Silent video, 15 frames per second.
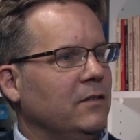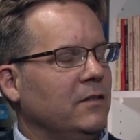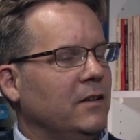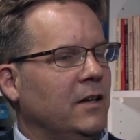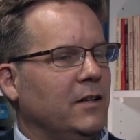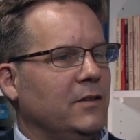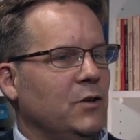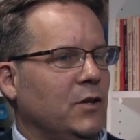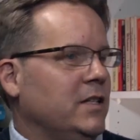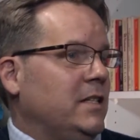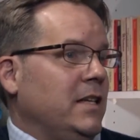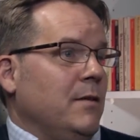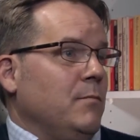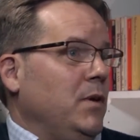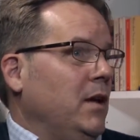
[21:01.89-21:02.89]
you could
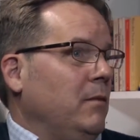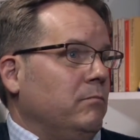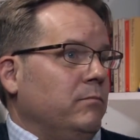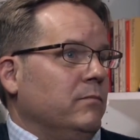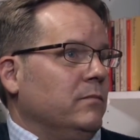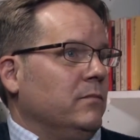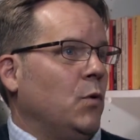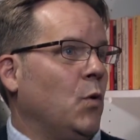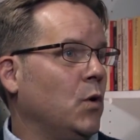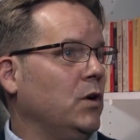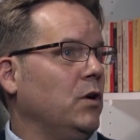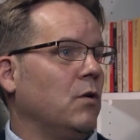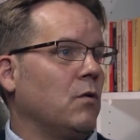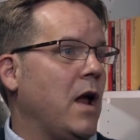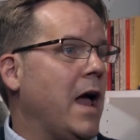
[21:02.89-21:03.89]
see him being
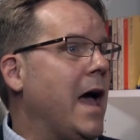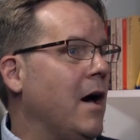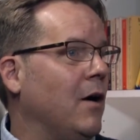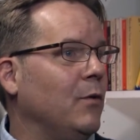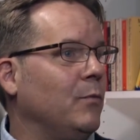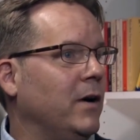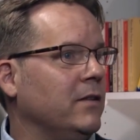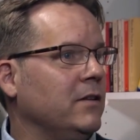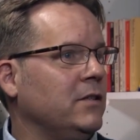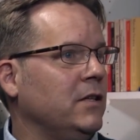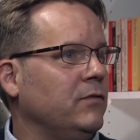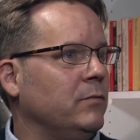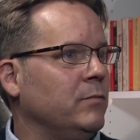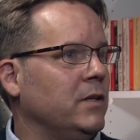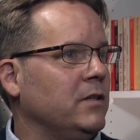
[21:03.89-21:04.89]
ordered around by the
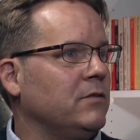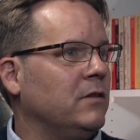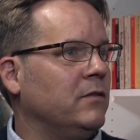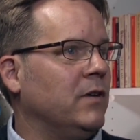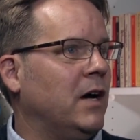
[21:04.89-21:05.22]
chief administrative